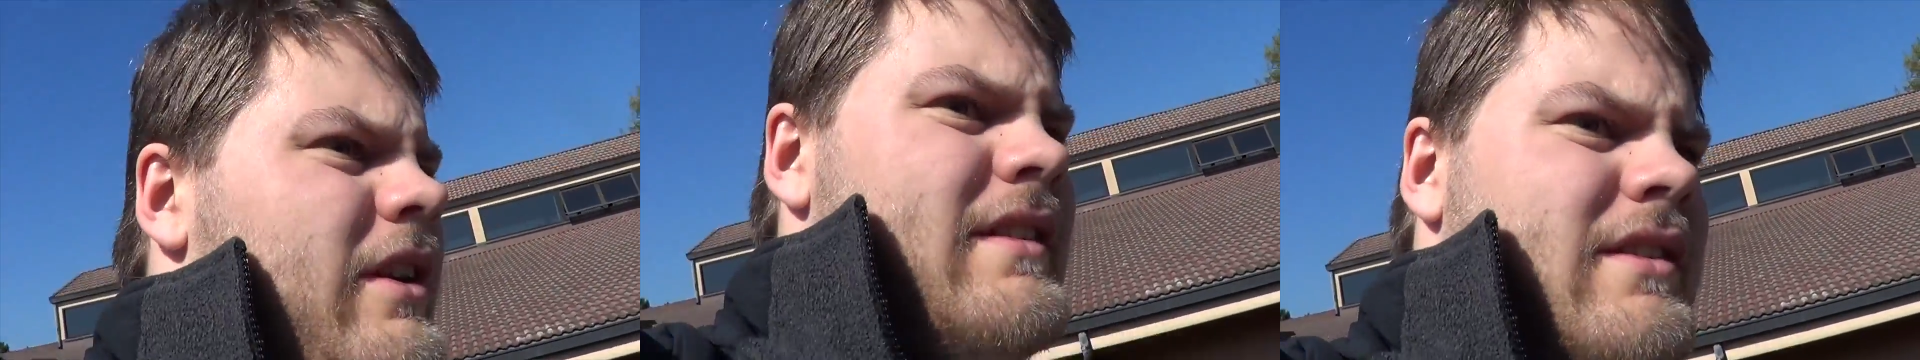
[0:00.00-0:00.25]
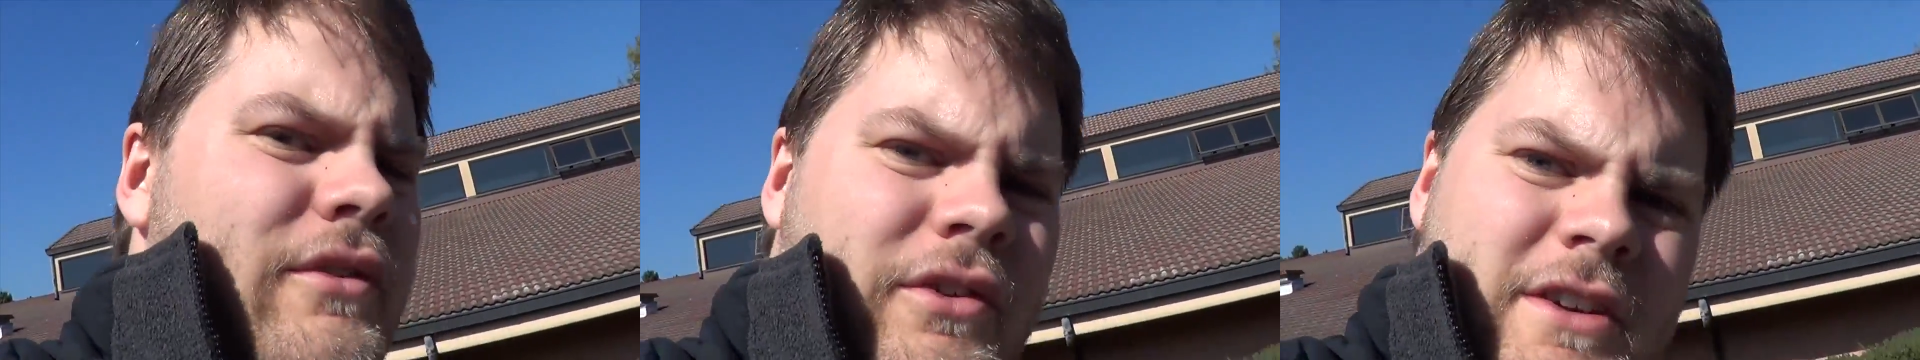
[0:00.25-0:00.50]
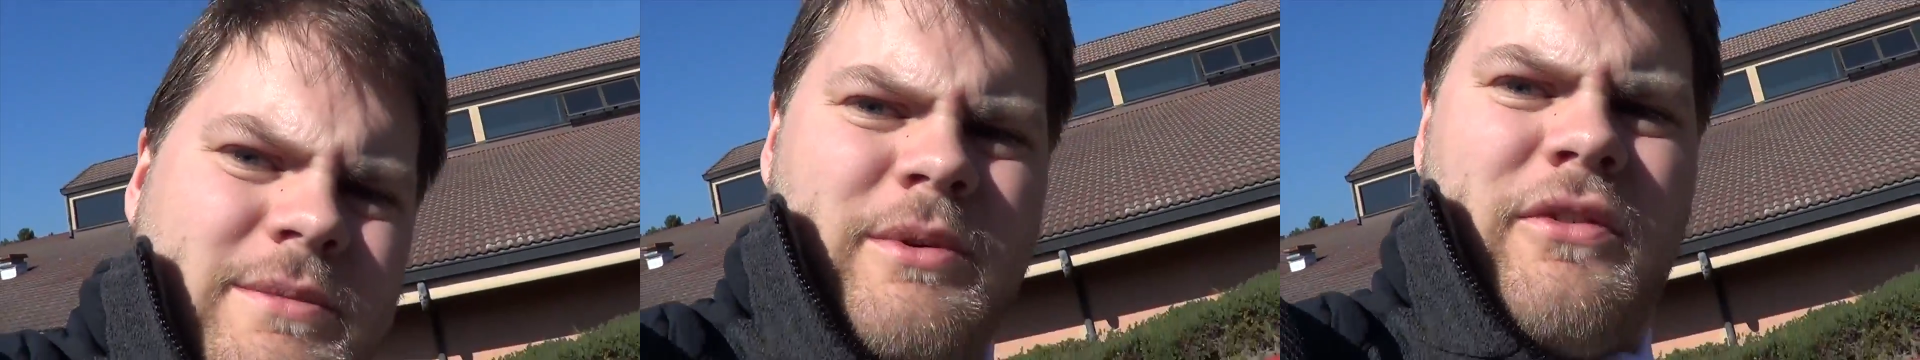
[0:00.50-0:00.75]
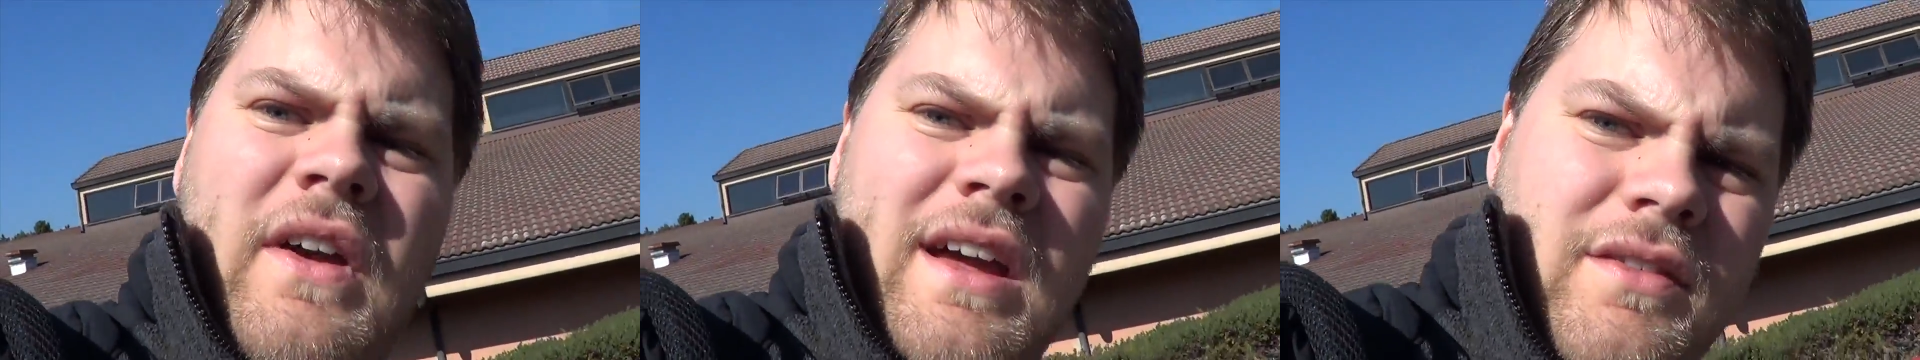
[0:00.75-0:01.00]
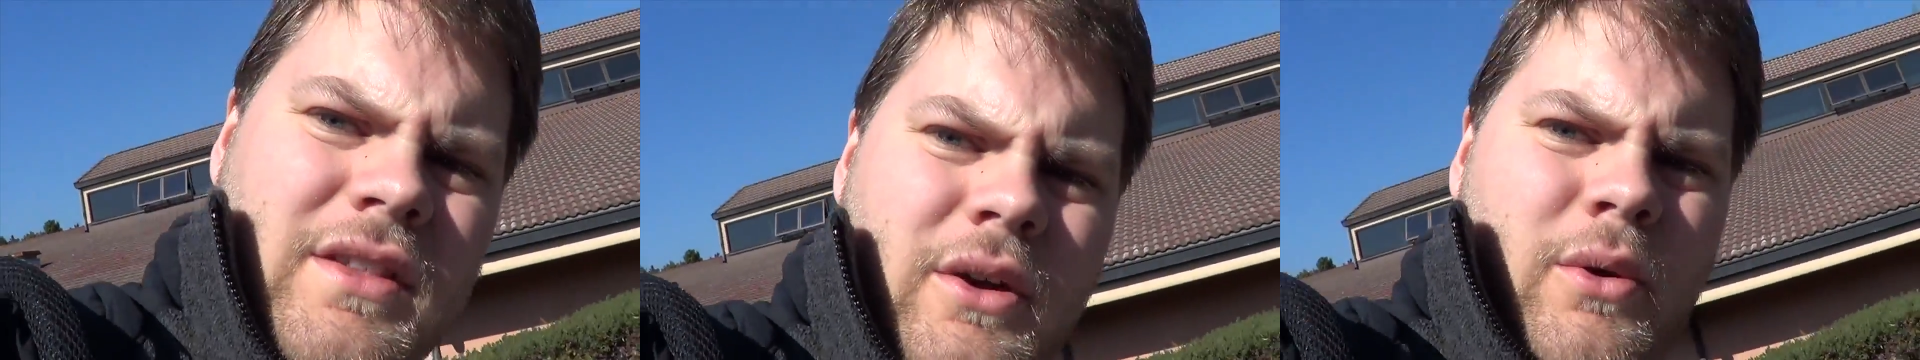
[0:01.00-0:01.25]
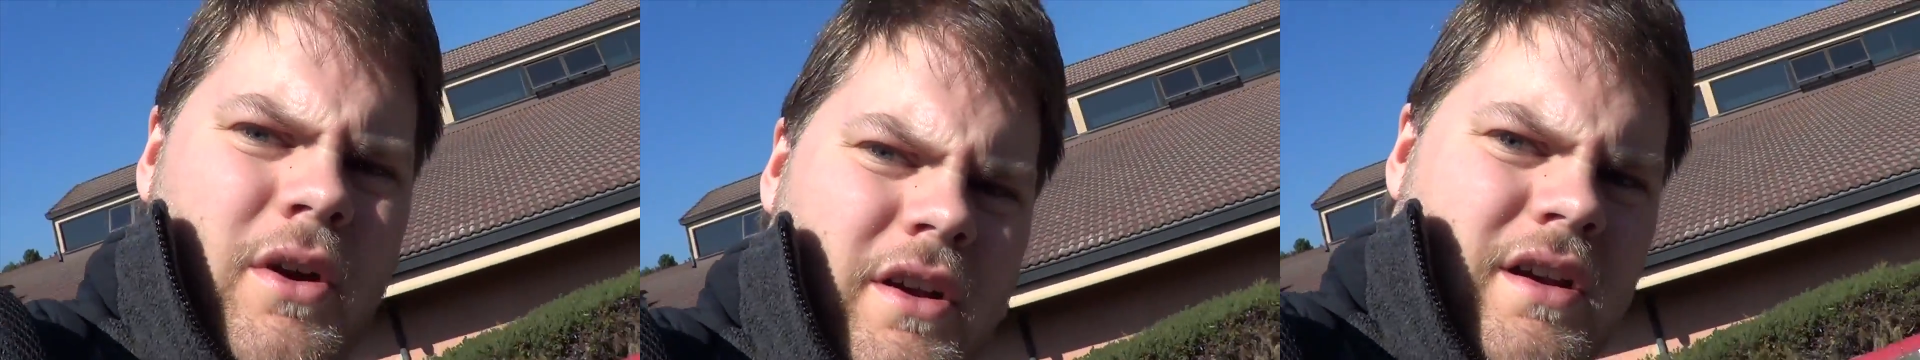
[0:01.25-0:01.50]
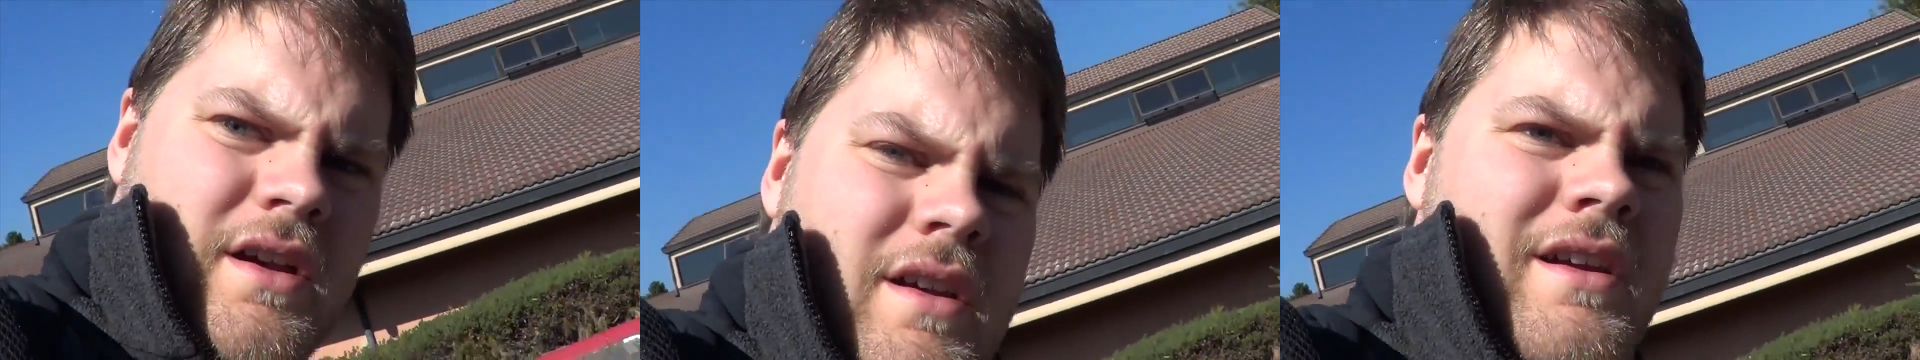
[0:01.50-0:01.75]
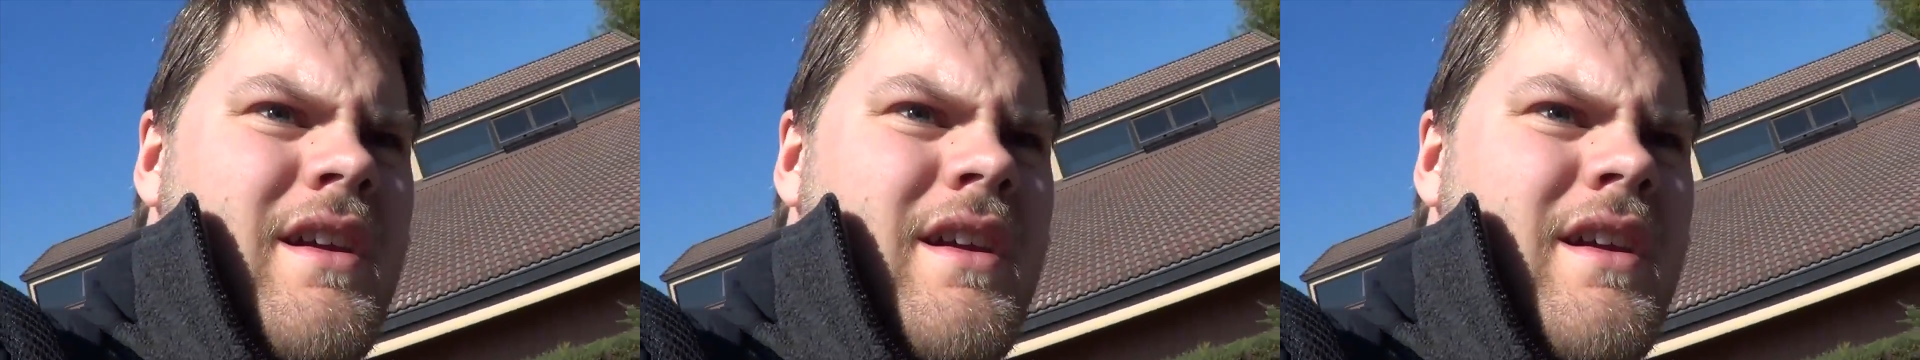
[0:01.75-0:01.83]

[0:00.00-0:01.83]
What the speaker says: is the first buffet of the quarter,